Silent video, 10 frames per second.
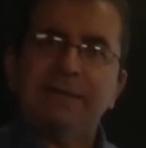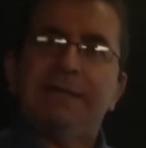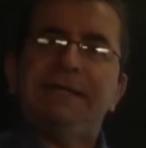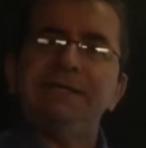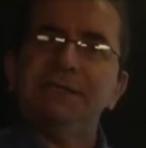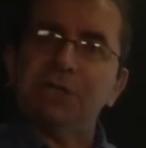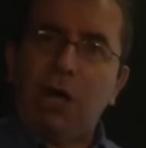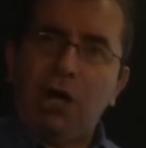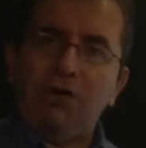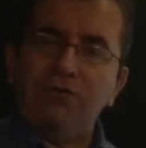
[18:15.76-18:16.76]
list
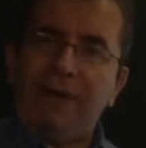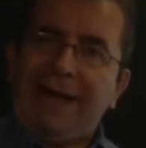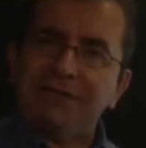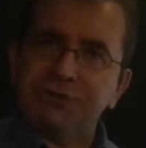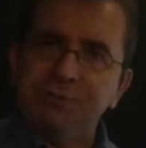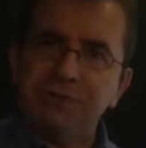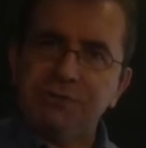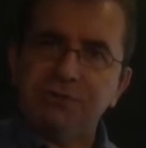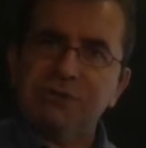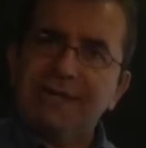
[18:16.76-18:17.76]
of
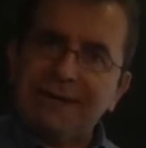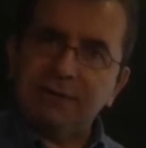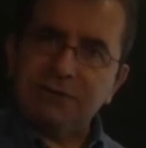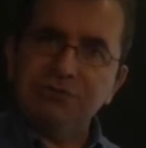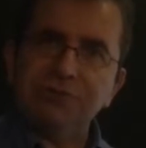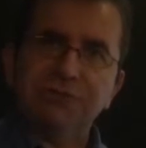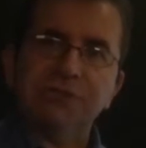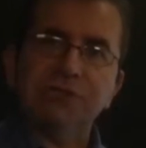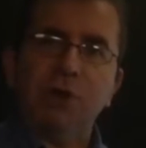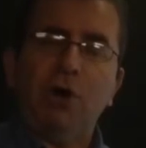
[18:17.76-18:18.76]
attributes,
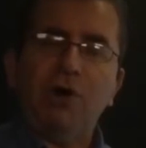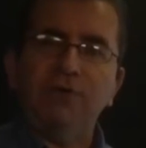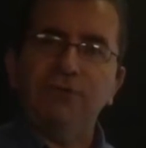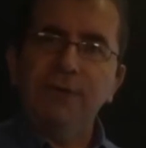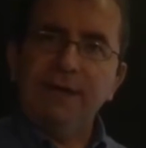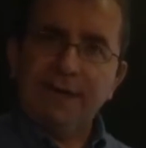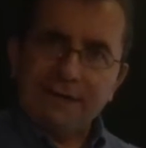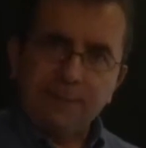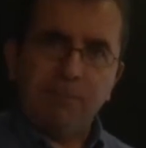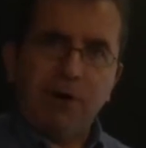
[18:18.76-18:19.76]
characteristics of
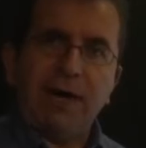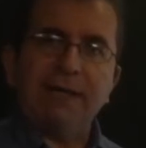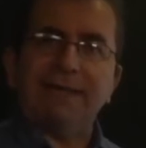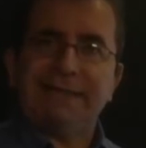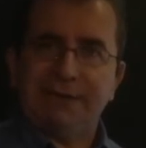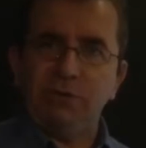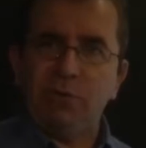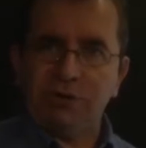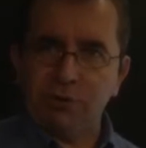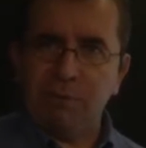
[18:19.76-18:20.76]
the product that you
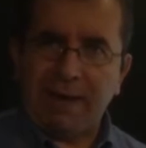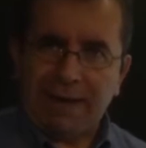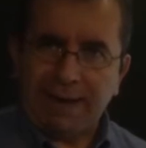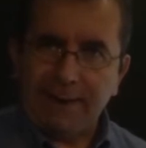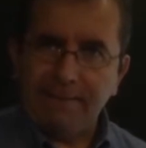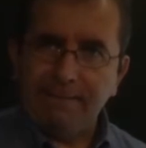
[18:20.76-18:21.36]
want to buy.